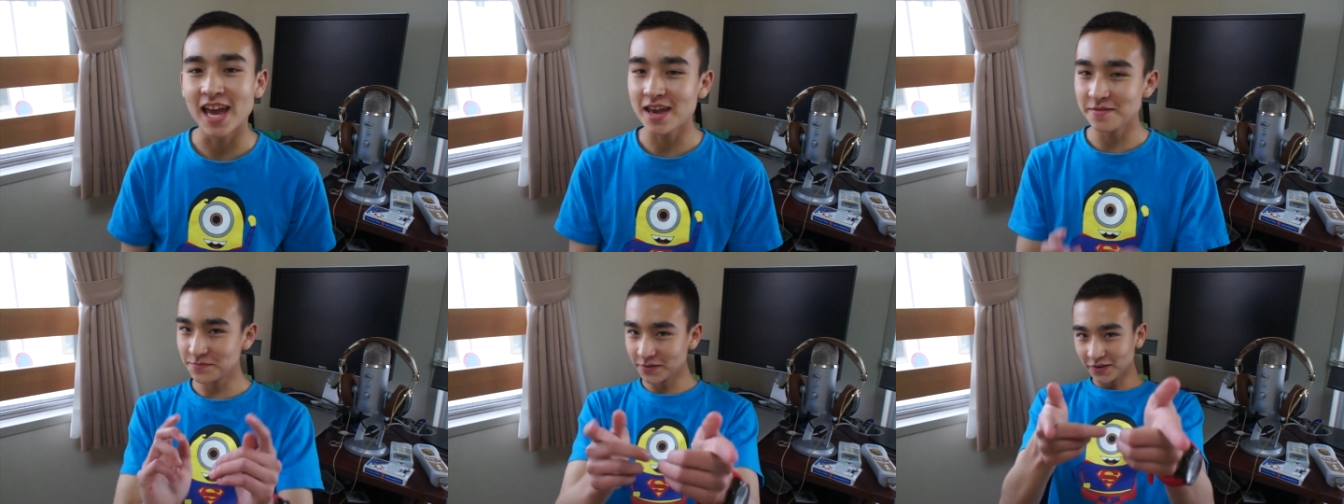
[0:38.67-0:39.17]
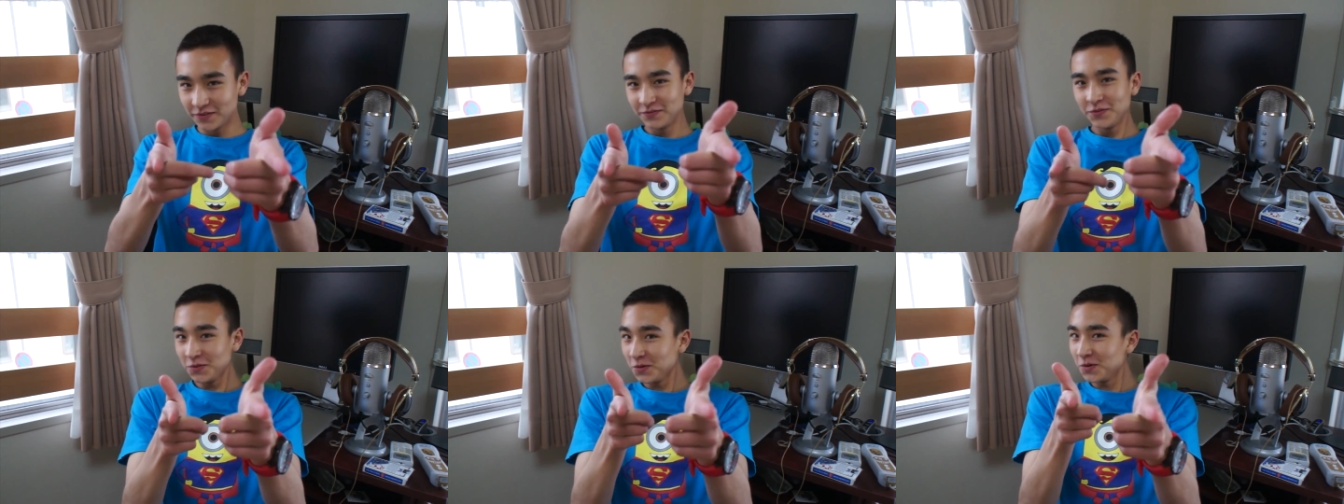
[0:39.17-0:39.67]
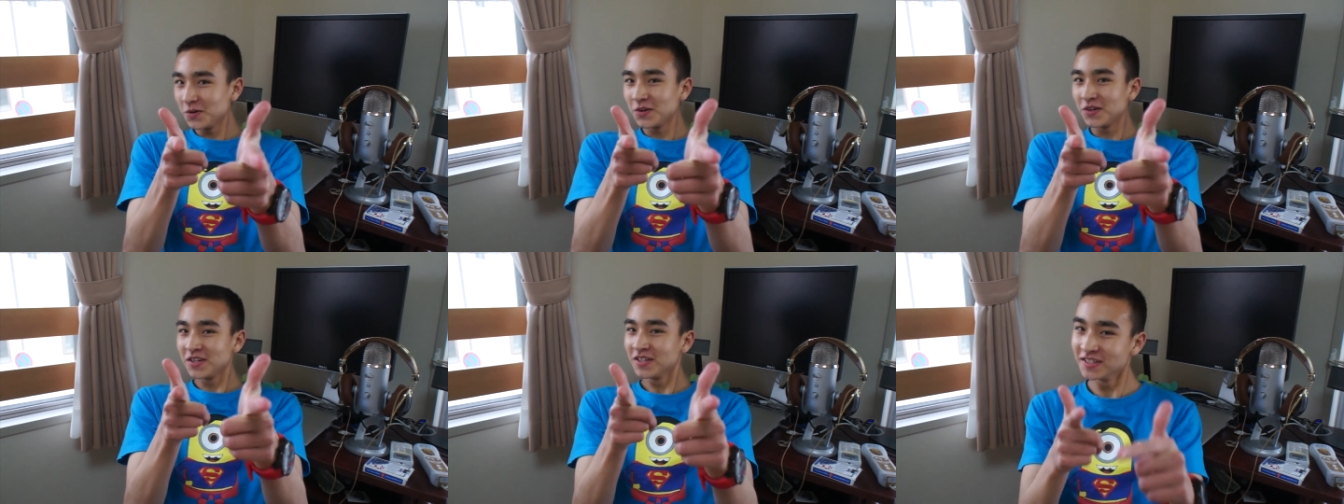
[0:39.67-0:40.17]
April
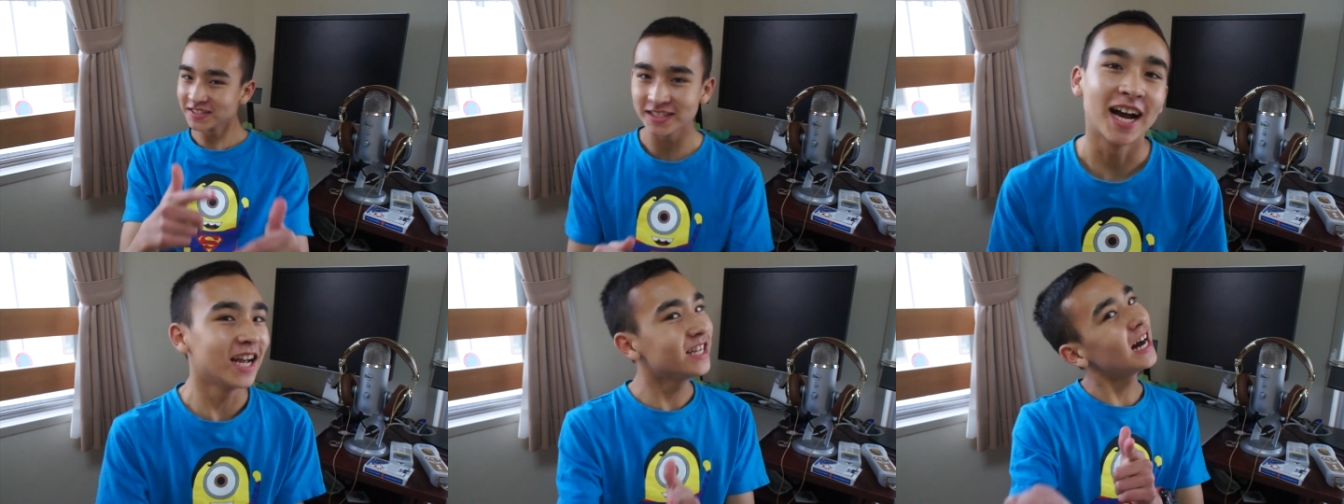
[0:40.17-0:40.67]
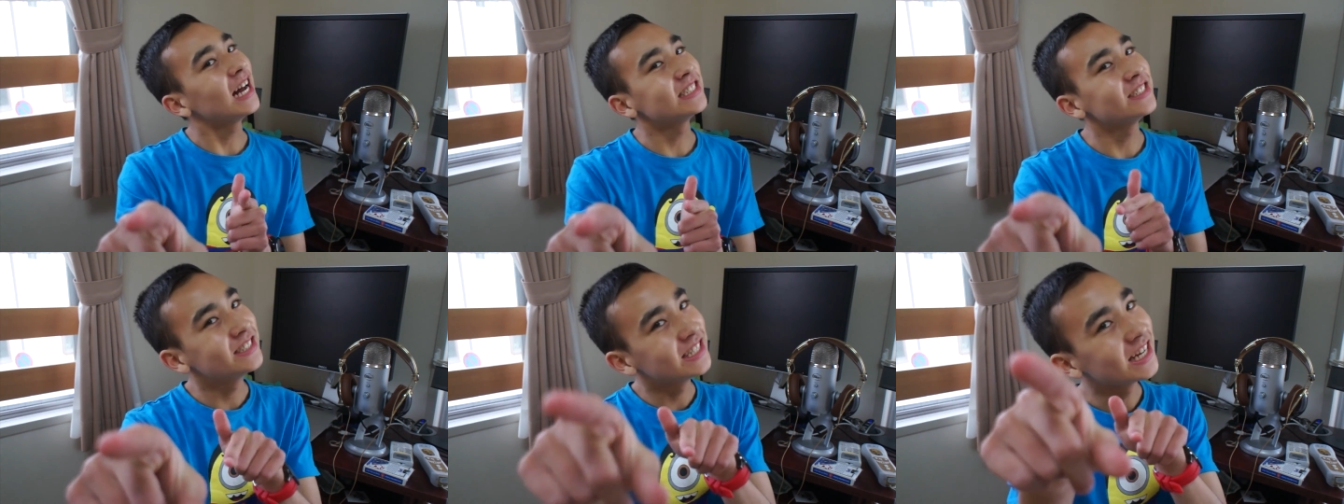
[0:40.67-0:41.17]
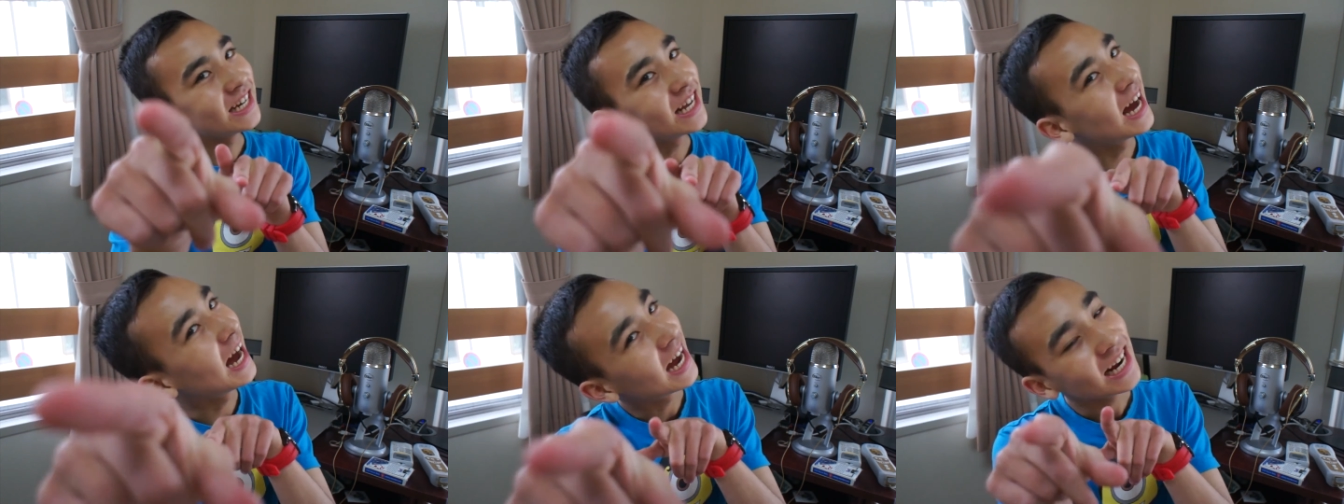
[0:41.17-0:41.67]
Fools! I got you, Dana.
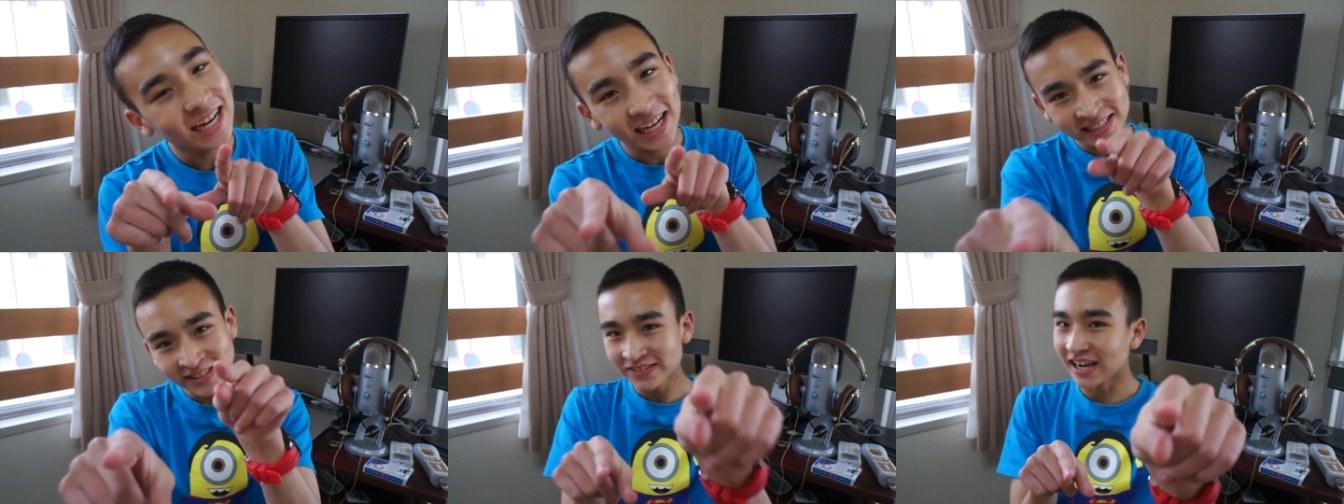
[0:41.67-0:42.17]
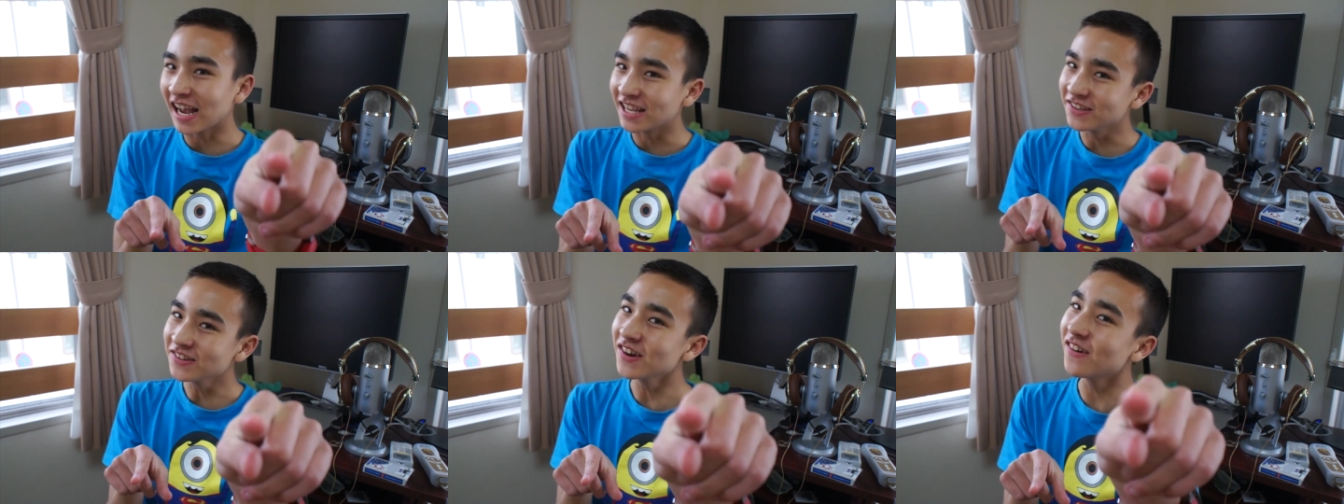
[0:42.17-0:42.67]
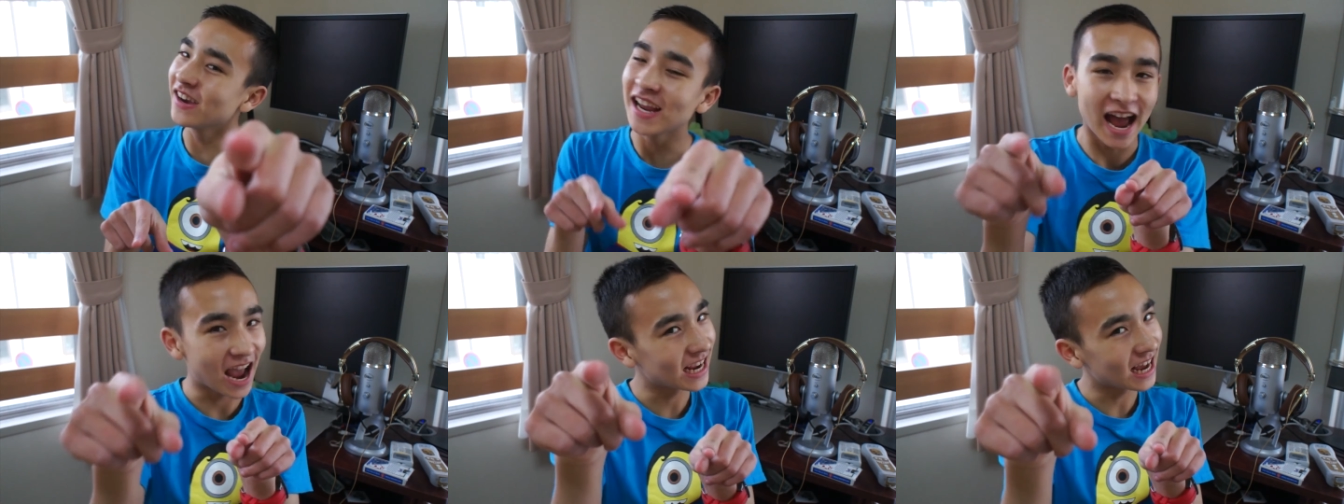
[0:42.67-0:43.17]
I? I got you. I, you know it.
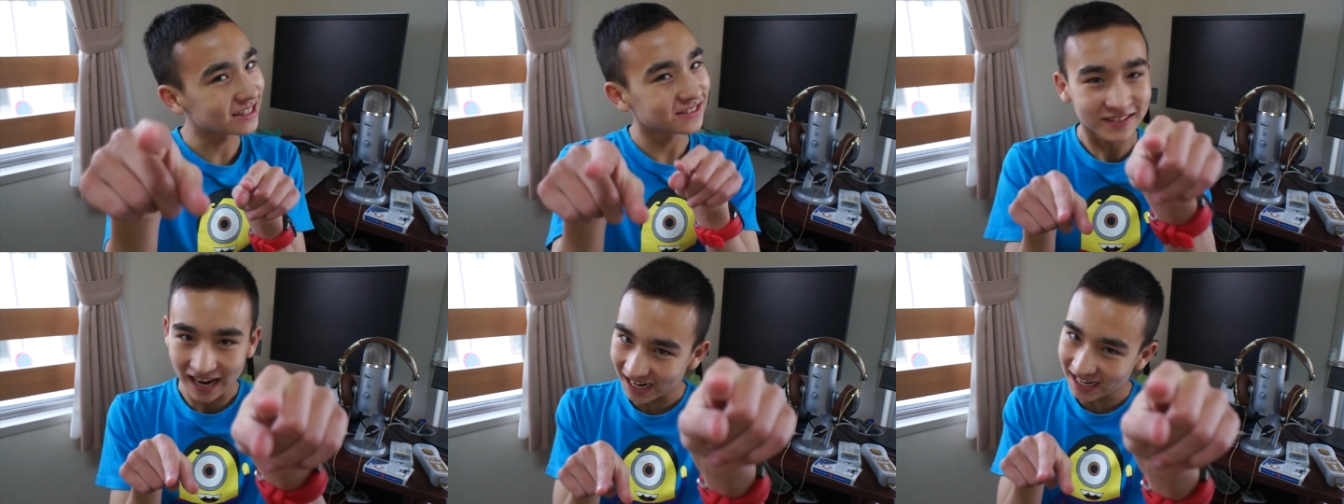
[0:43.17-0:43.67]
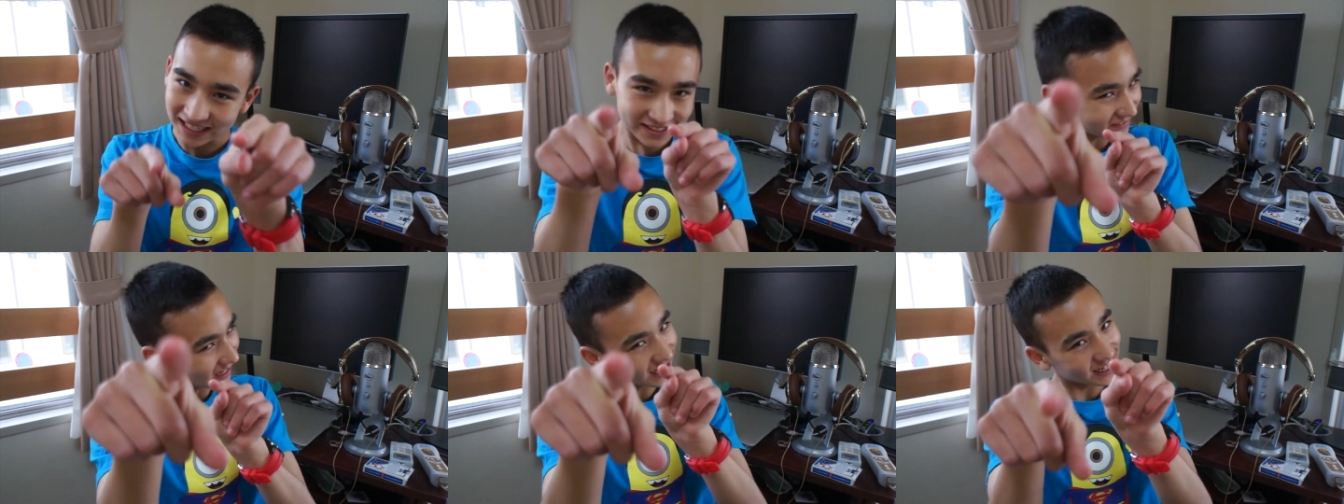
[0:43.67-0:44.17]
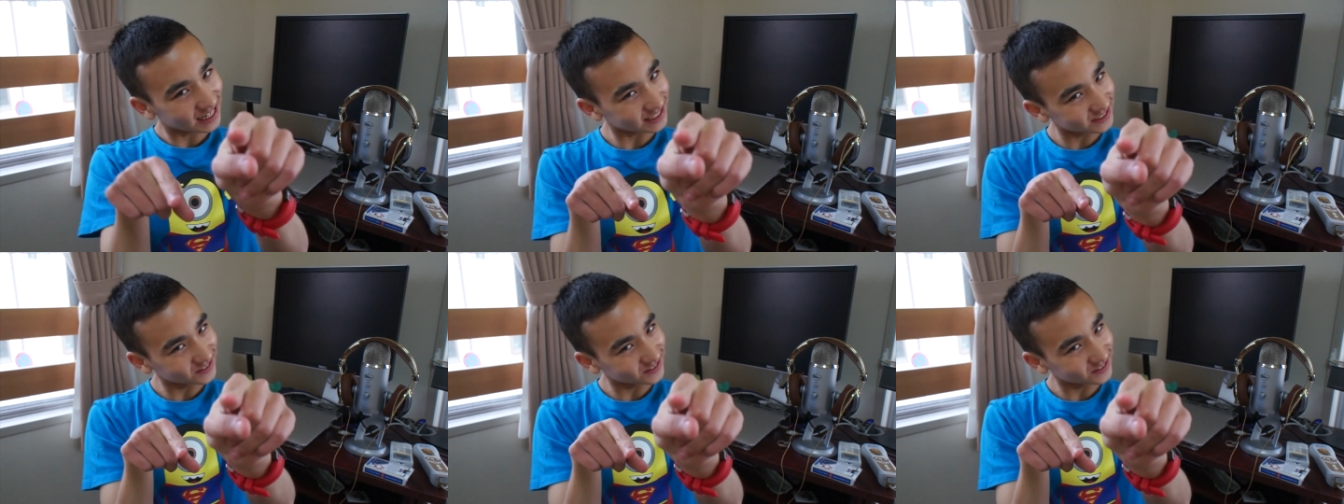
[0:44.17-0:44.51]
I got you. I got you. I got